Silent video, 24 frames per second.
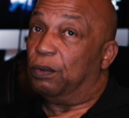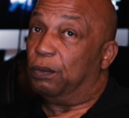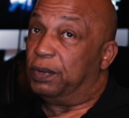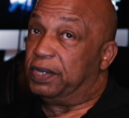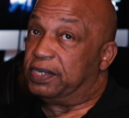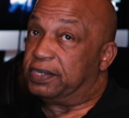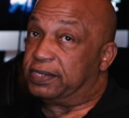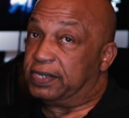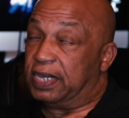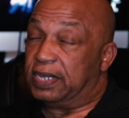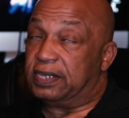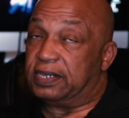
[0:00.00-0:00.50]
We
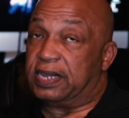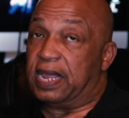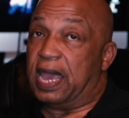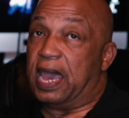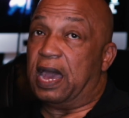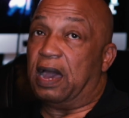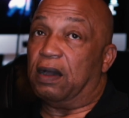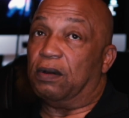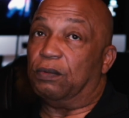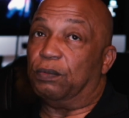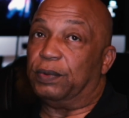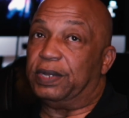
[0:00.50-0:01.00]
sit
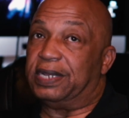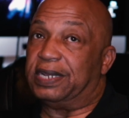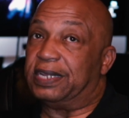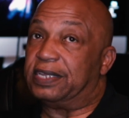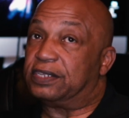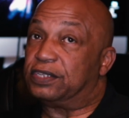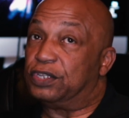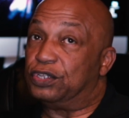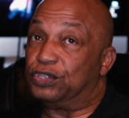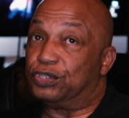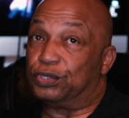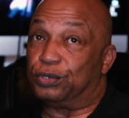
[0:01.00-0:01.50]
down, we
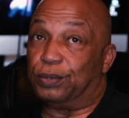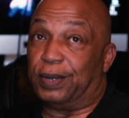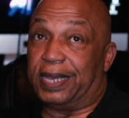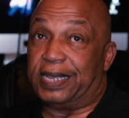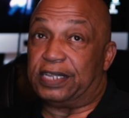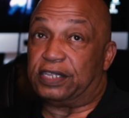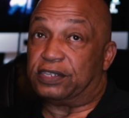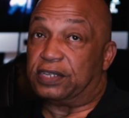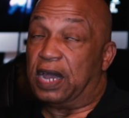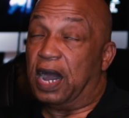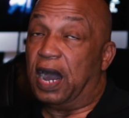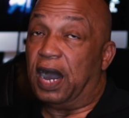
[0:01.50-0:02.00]
listen to
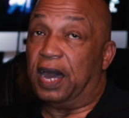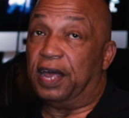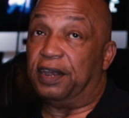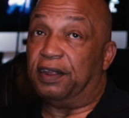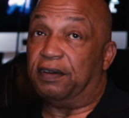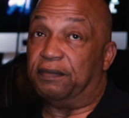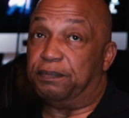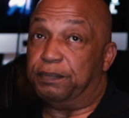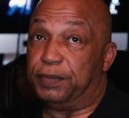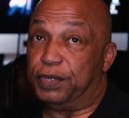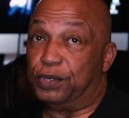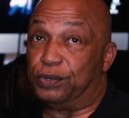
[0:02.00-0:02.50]
a ton
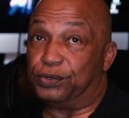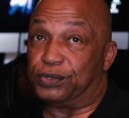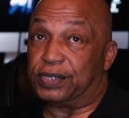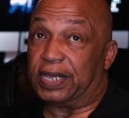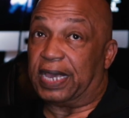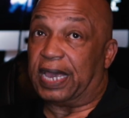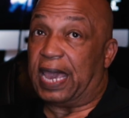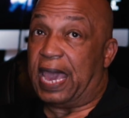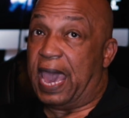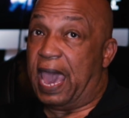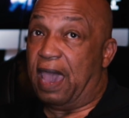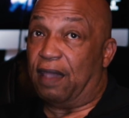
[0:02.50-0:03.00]
of
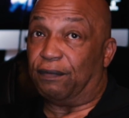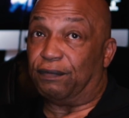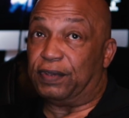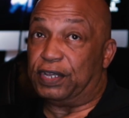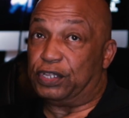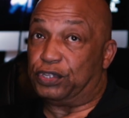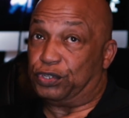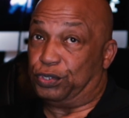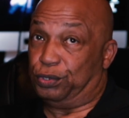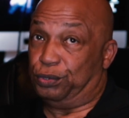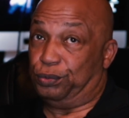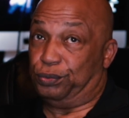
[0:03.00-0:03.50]
music
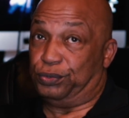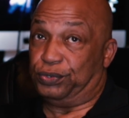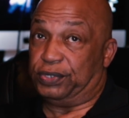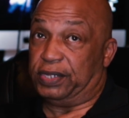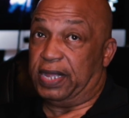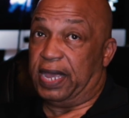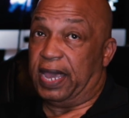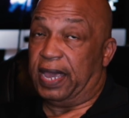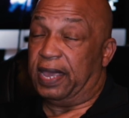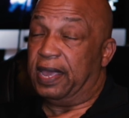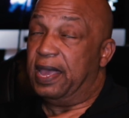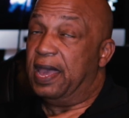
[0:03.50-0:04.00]
every
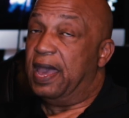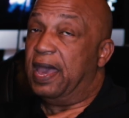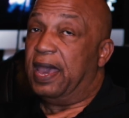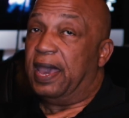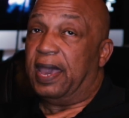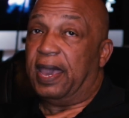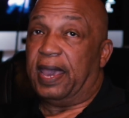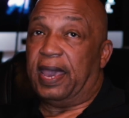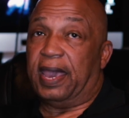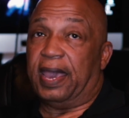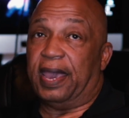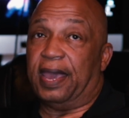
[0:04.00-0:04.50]
Tuesday,
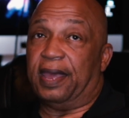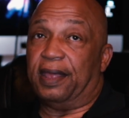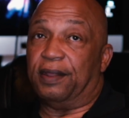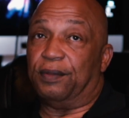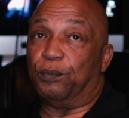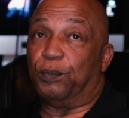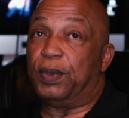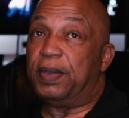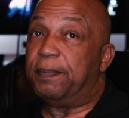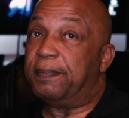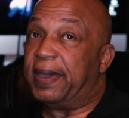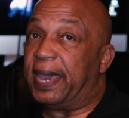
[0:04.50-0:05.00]

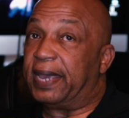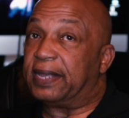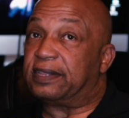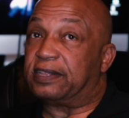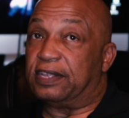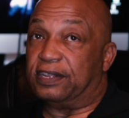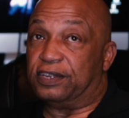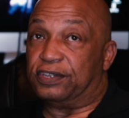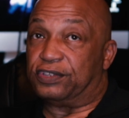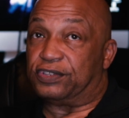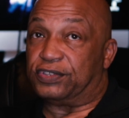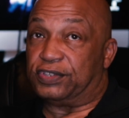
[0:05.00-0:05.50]
and we make
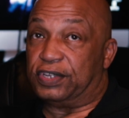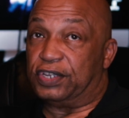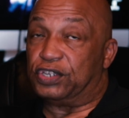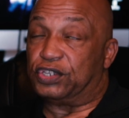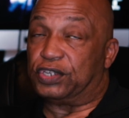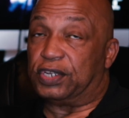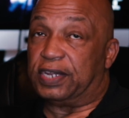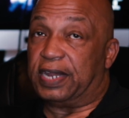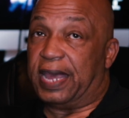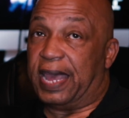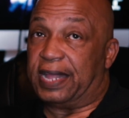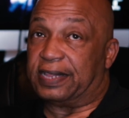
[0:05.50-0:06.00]
the
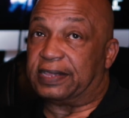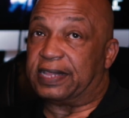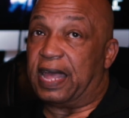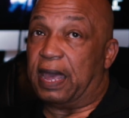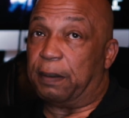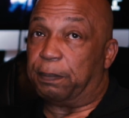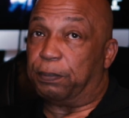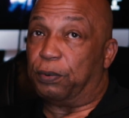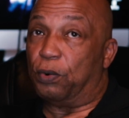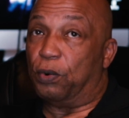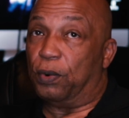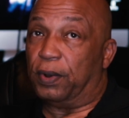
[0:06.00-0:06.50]
decision at
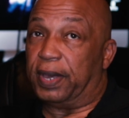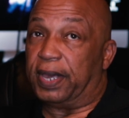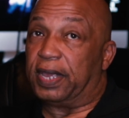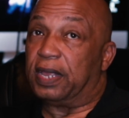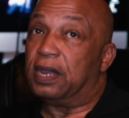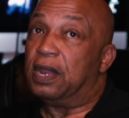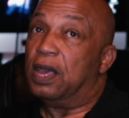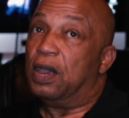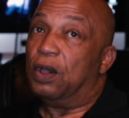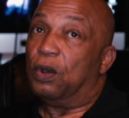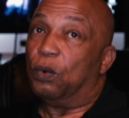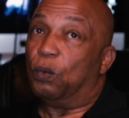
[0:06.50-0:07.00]
that point
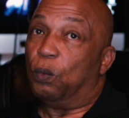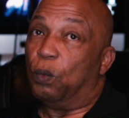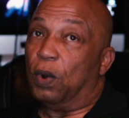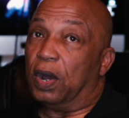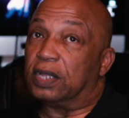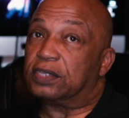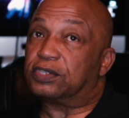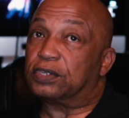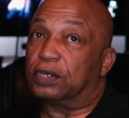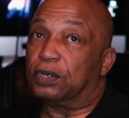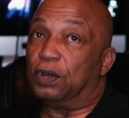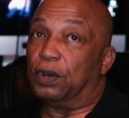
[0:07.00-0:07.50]

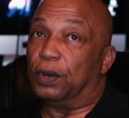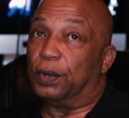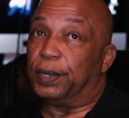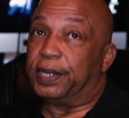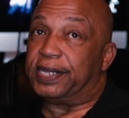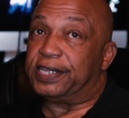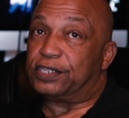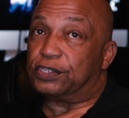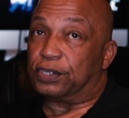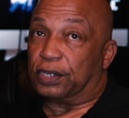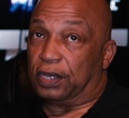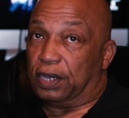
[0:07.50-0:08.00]
what's
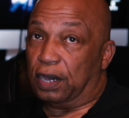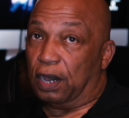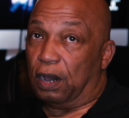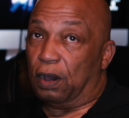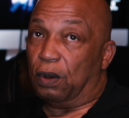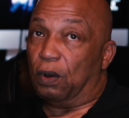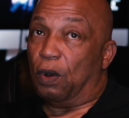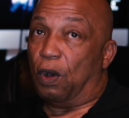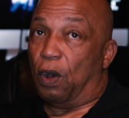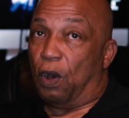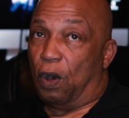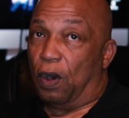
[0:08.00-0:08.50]
going to
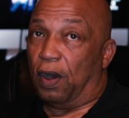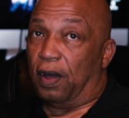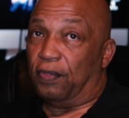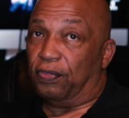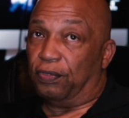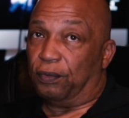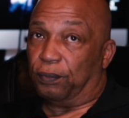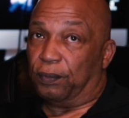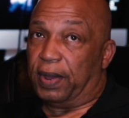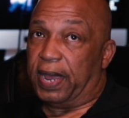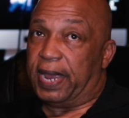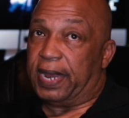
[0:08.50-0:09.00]
go on
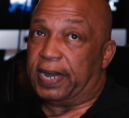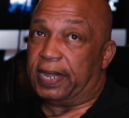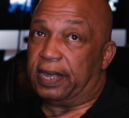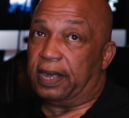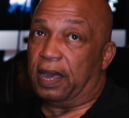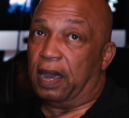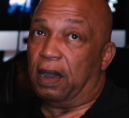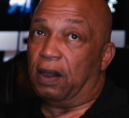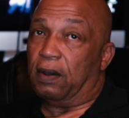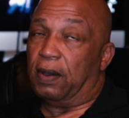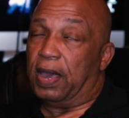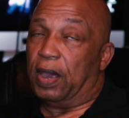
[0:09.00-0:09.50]
the
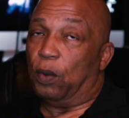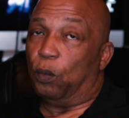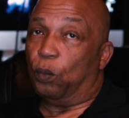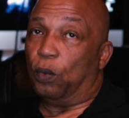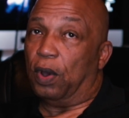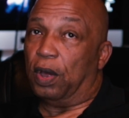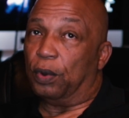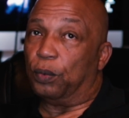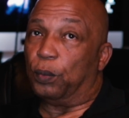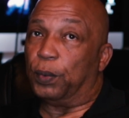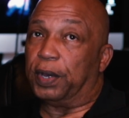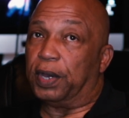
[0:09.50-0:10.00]
radio and
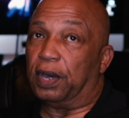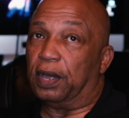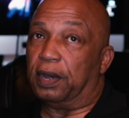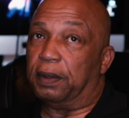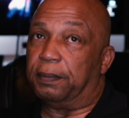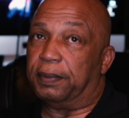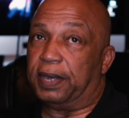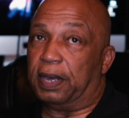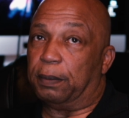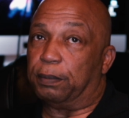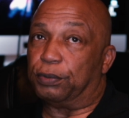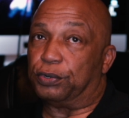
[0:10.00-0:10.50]
what are we going to
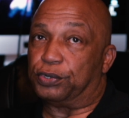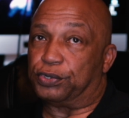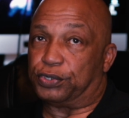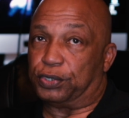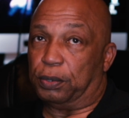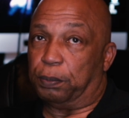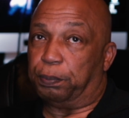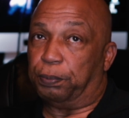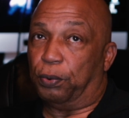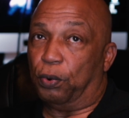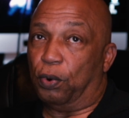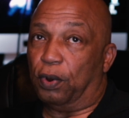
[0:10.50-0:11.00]
be able to
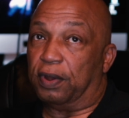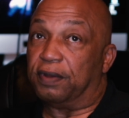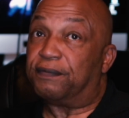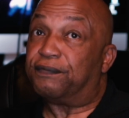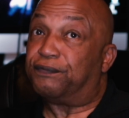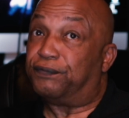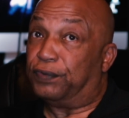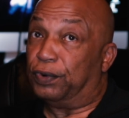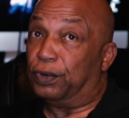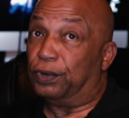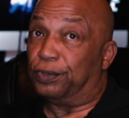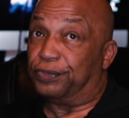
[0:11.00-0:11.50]
support
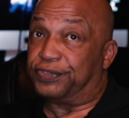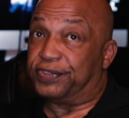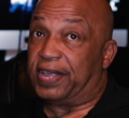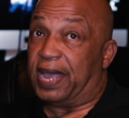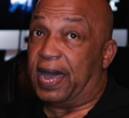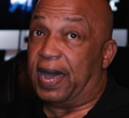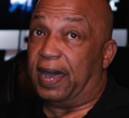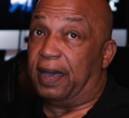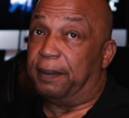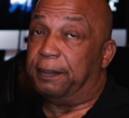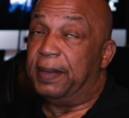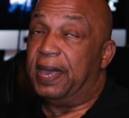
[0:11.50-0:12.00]
full
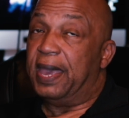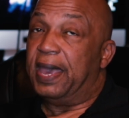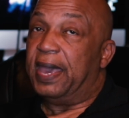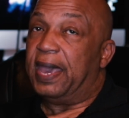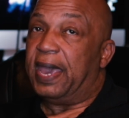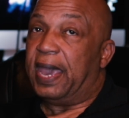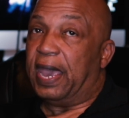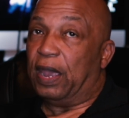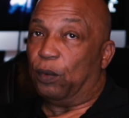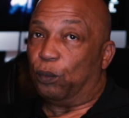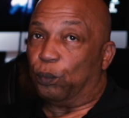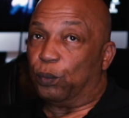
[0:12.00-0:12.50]
time
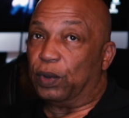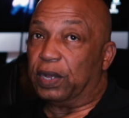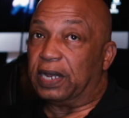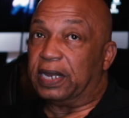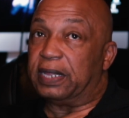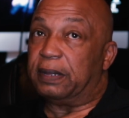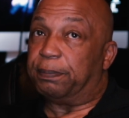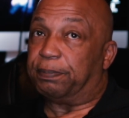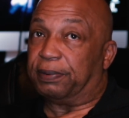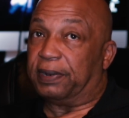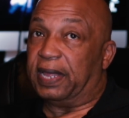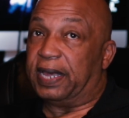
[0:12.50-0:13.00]
and
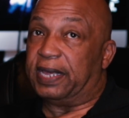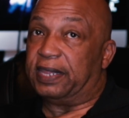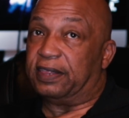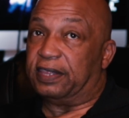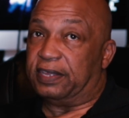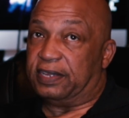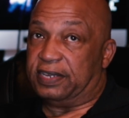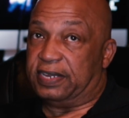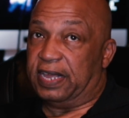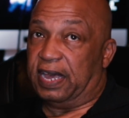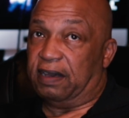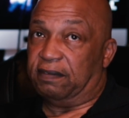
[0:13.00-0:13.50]
really play
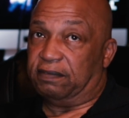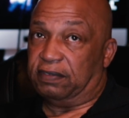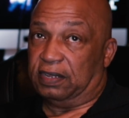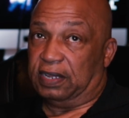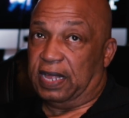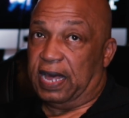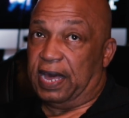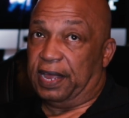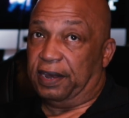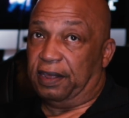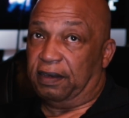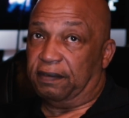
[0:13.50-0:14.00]
the
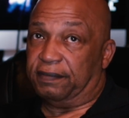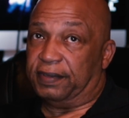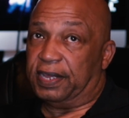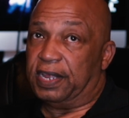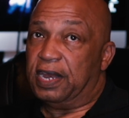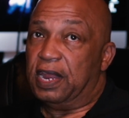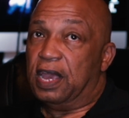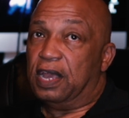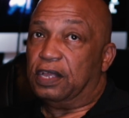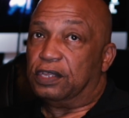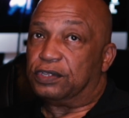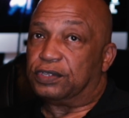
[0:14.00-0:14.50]
devil out of it.
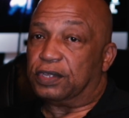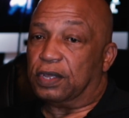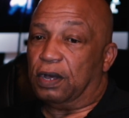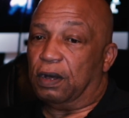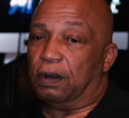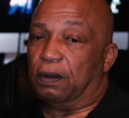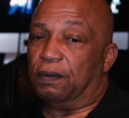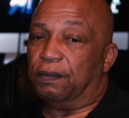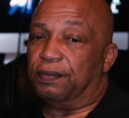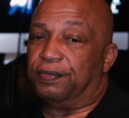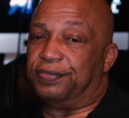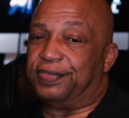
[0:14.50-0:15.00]

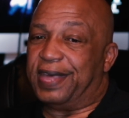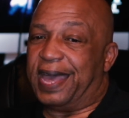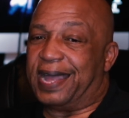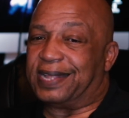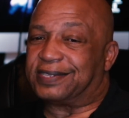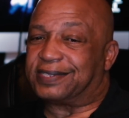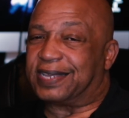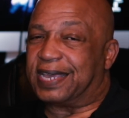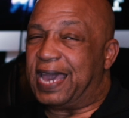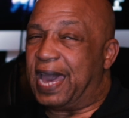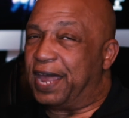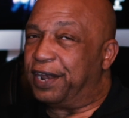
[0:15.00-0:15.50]
So
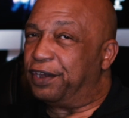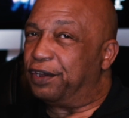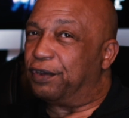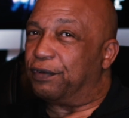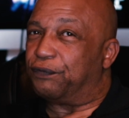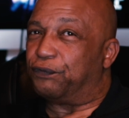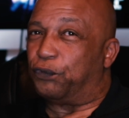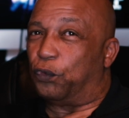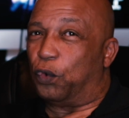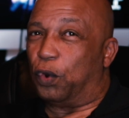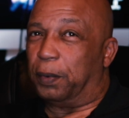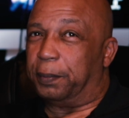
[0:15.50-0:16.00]
that's kind of the
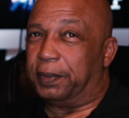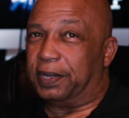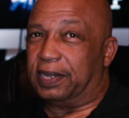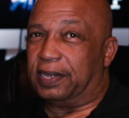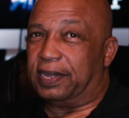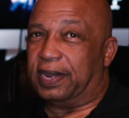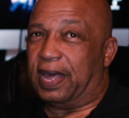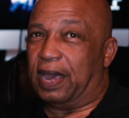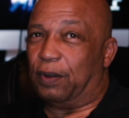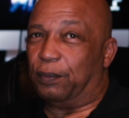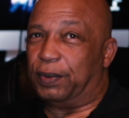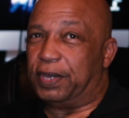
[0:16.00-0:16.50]

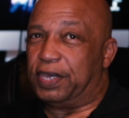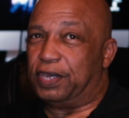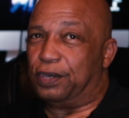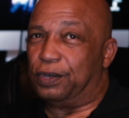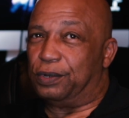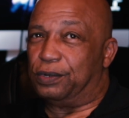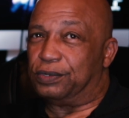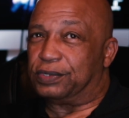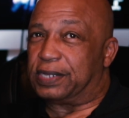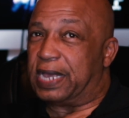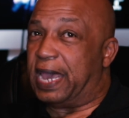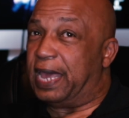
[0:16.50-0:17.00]
formula that we
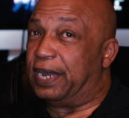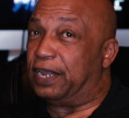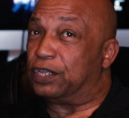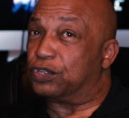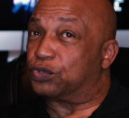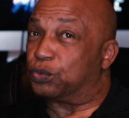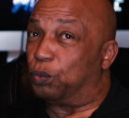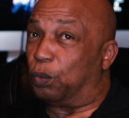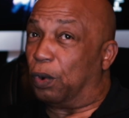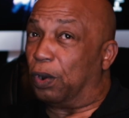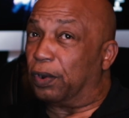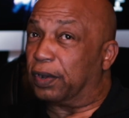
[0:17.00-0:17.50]
use, and
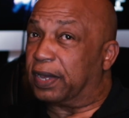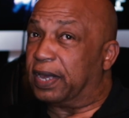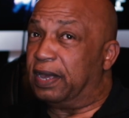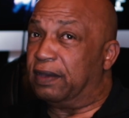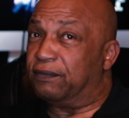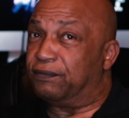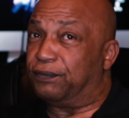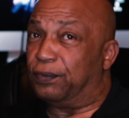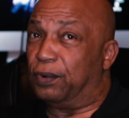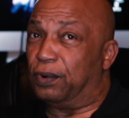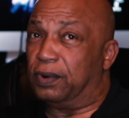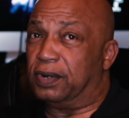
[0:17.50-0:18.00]
it's
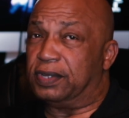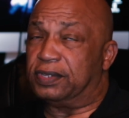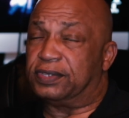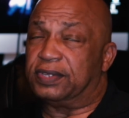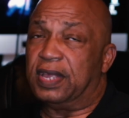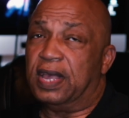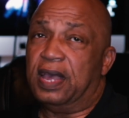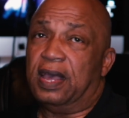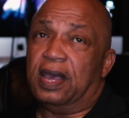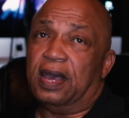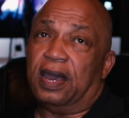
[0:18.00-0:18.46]
working for us.